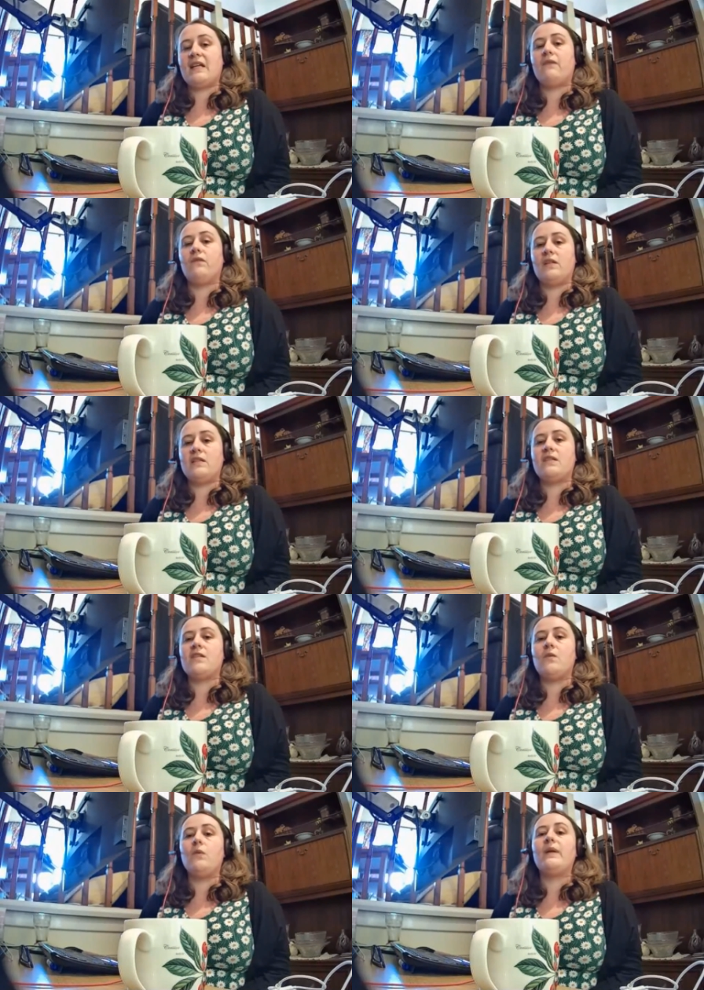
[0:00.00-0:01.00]
have
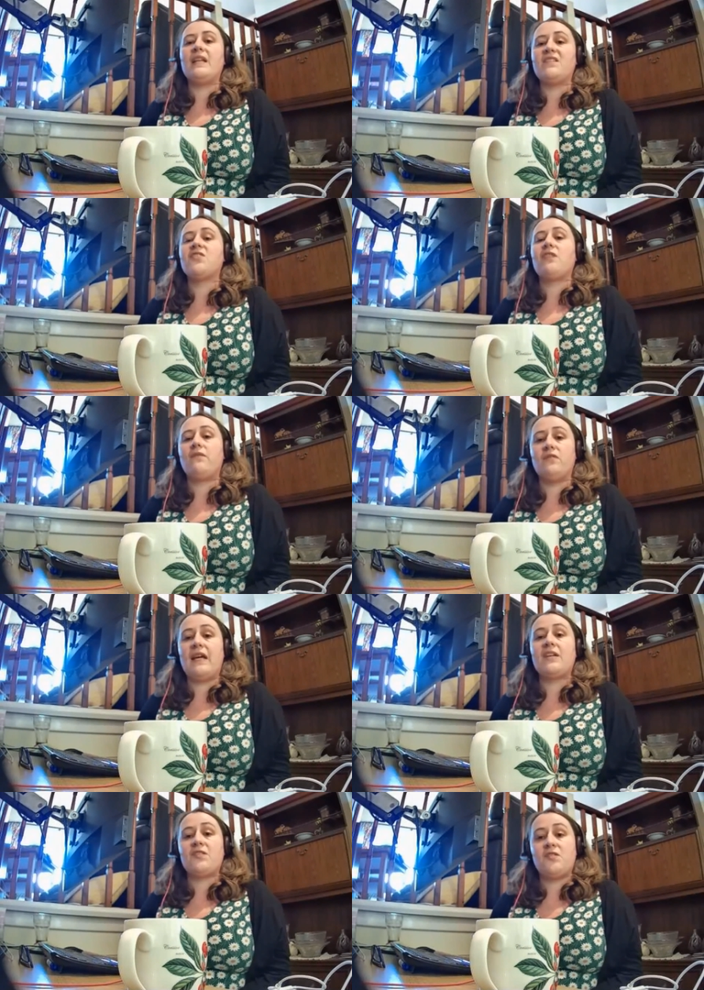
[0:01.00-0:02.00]
volunteers who are willing to travel
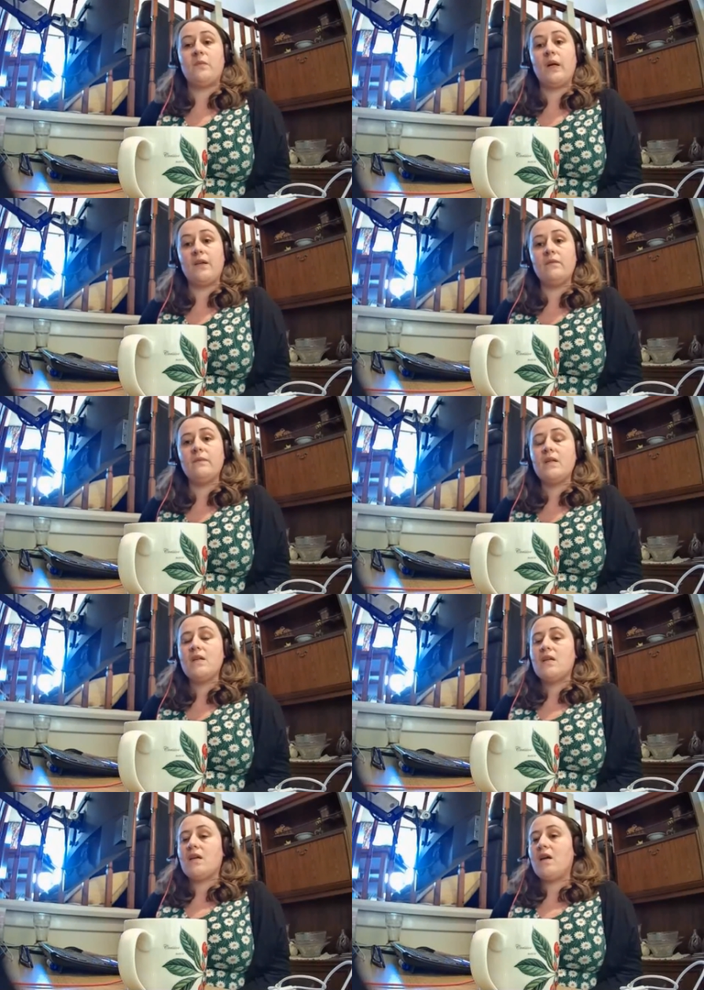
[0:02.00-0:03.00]
that extra mile
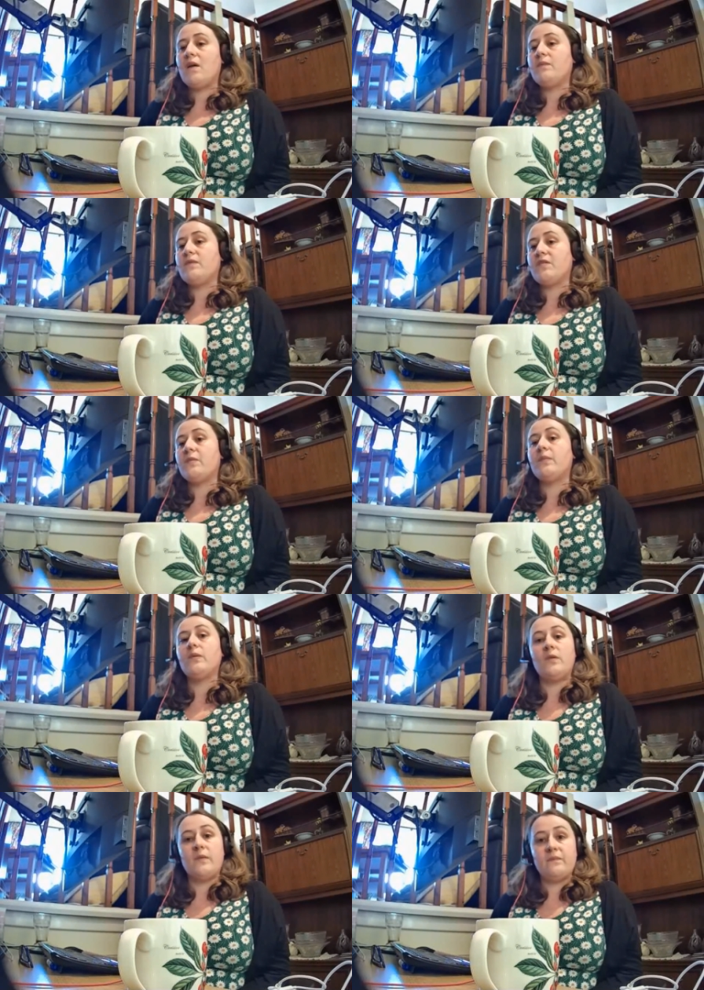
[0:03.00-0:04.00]
to
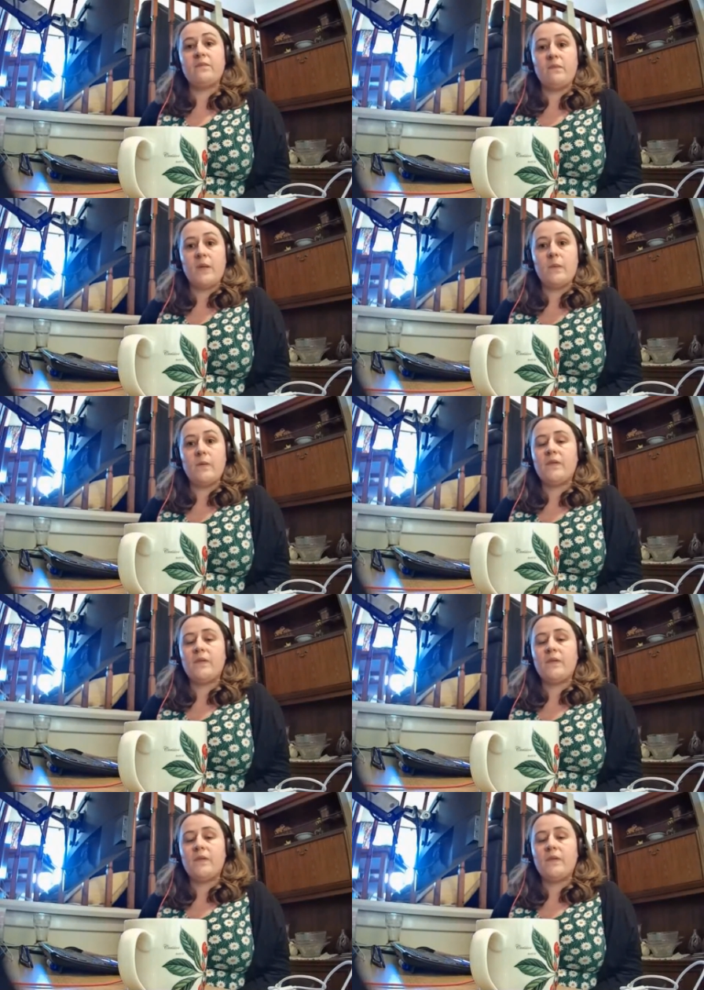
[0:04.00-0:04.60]
support people.